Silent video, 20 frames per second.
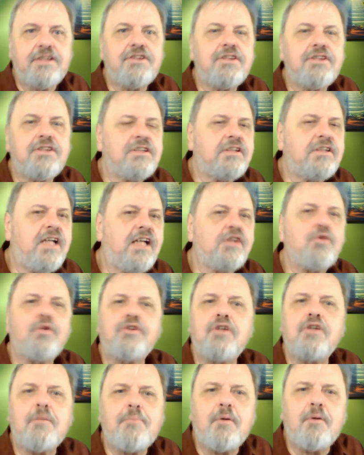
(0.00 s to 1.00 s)
He's just had
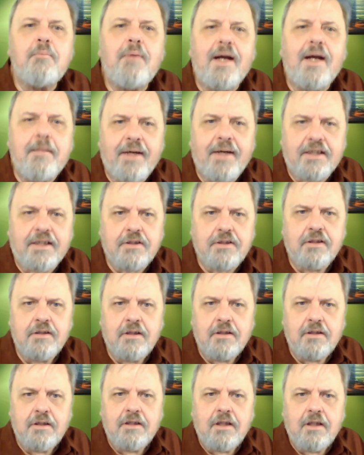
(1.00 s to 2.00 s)
quadruple bypass
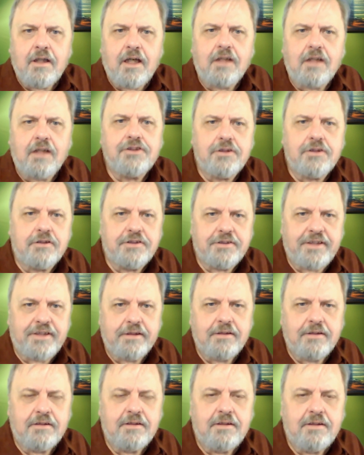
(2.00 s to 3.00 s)
heart
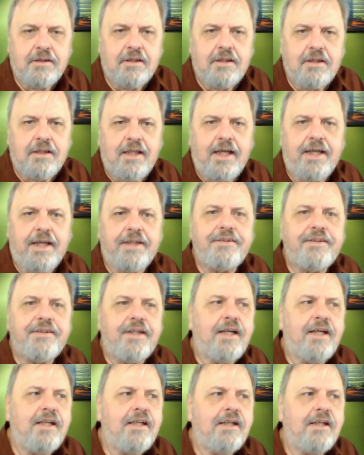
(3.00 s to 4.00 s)
surgery
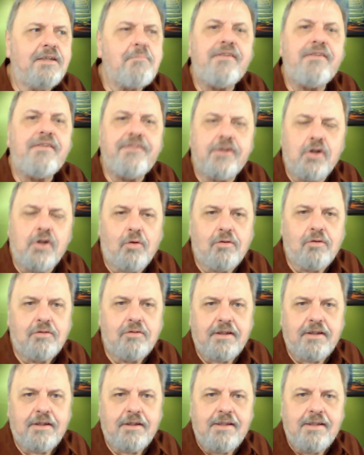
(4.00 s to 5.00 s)
and uh, a month ago.
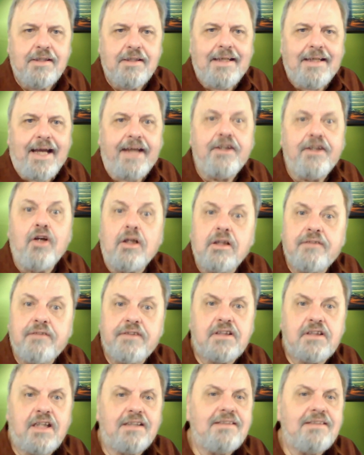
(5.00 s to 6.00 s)
And all
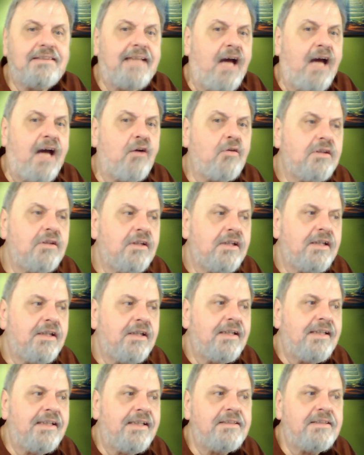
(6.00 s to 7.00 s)
of a sudden now
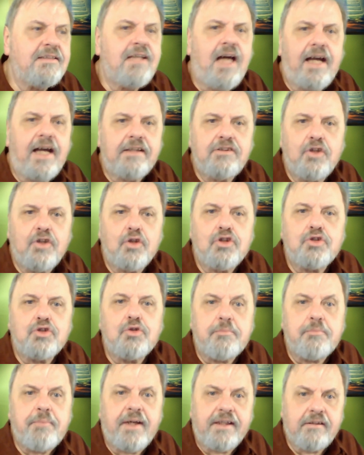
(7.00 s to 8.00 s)
he's
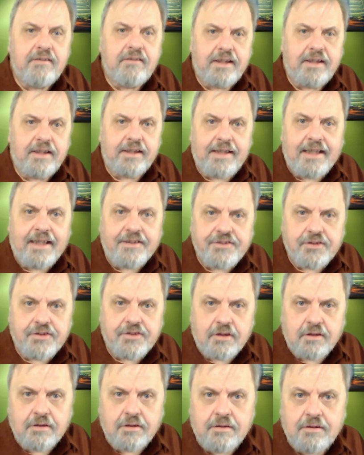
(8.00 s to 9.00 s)
diagnosed with pancreatic
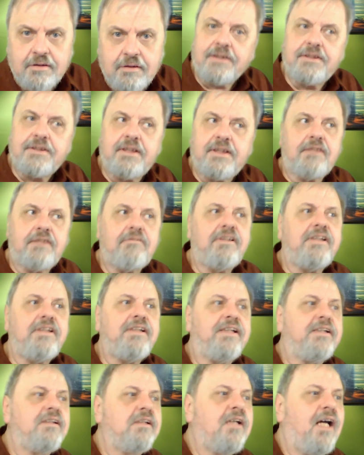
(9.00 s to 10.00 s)
cancer I said,
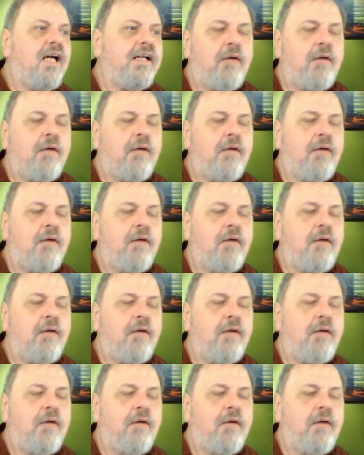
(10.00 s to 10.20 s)
Really?